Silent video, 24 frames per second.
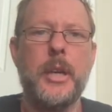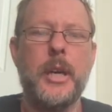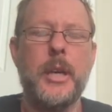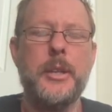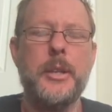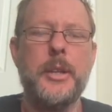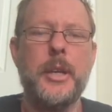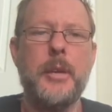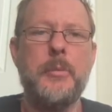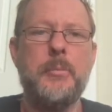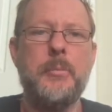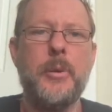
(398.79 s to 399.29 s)

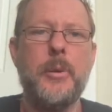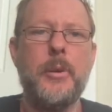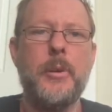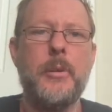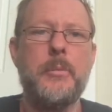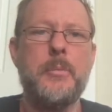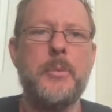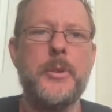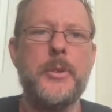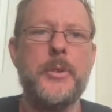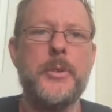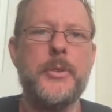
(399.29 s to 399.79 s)
and their
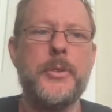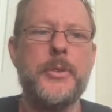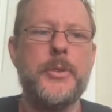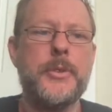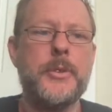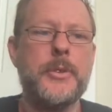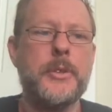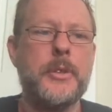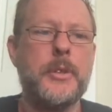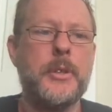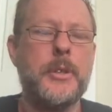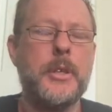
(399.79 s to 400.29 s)

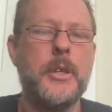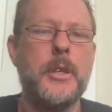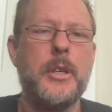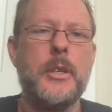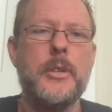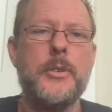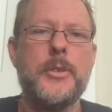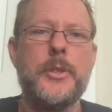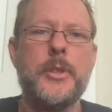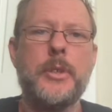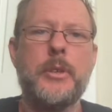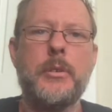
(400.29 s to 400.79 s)
purpose
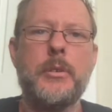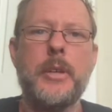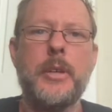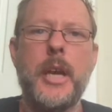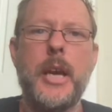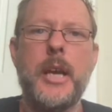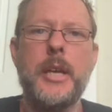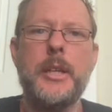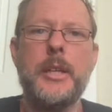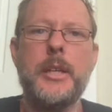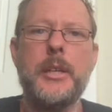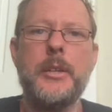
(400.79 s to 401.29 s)
is to
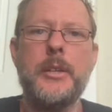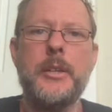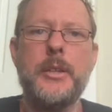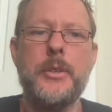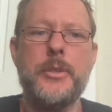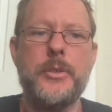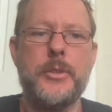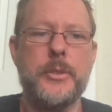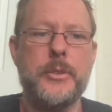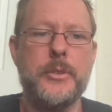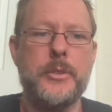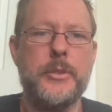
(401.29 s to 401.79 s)
create
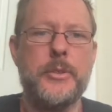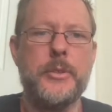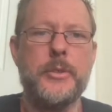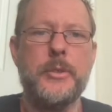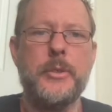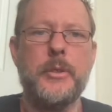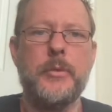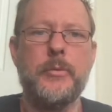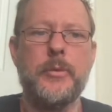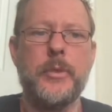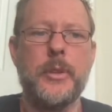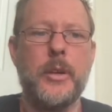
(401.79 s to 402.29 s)
conditions
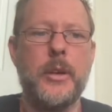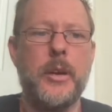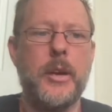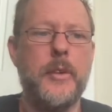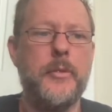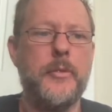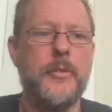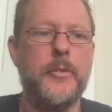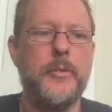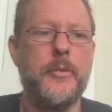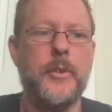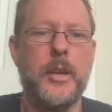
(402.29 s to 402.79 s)
of
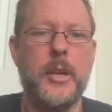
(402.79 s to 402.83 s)
life